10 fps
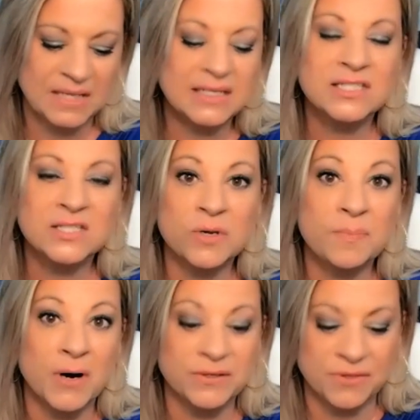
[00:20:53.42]
Let's go to
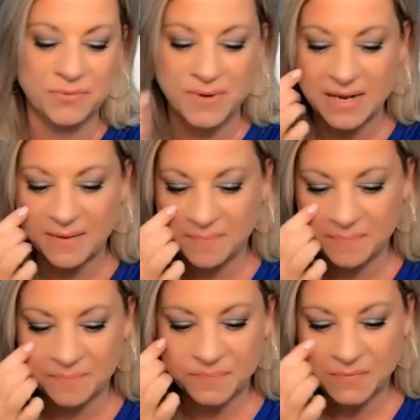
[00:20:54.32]
part three,
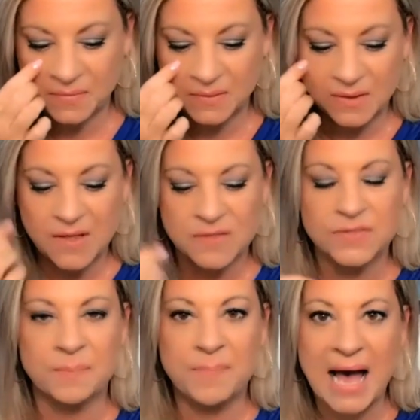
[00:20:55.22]

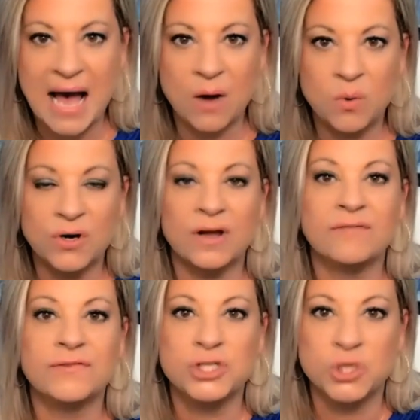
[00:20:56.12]
the power
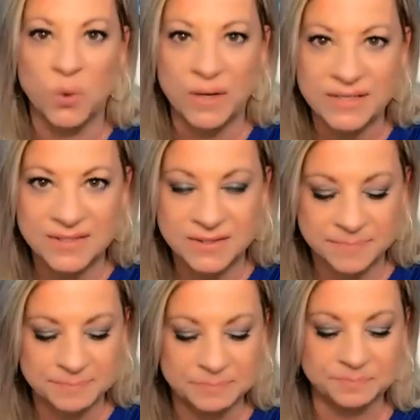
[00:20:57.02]
of choice.
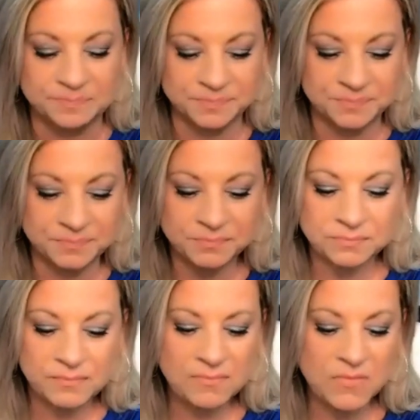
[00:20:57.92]

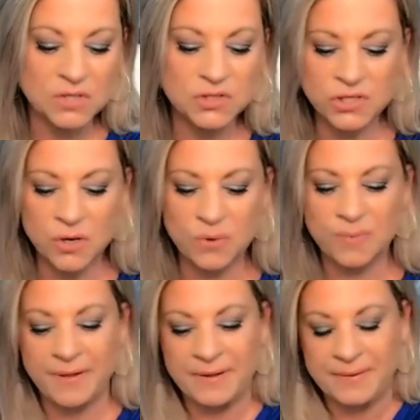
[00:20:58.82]
So
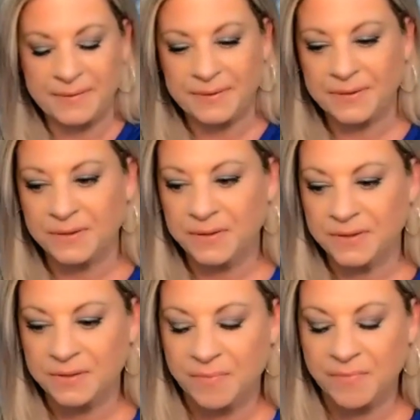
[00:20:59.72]

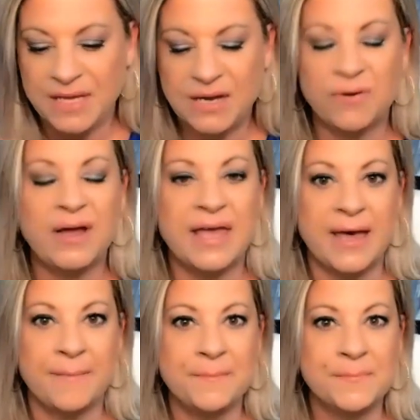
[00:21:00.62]
here I
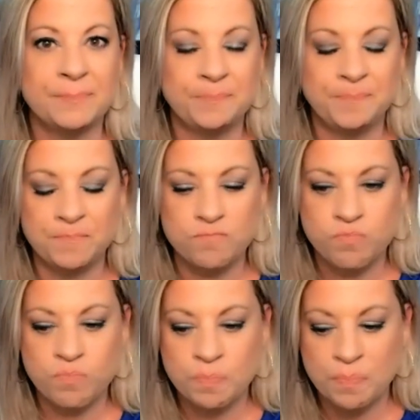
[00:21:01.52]
am,
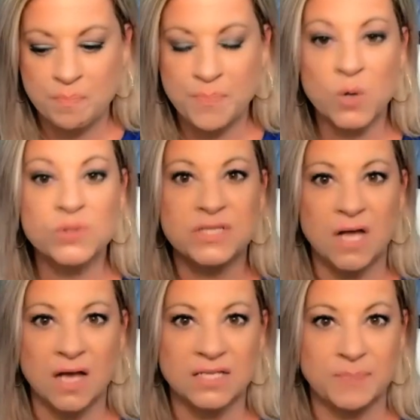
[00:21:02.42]

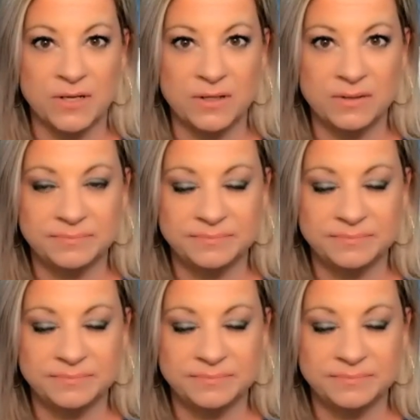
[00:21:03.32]
post-hospital,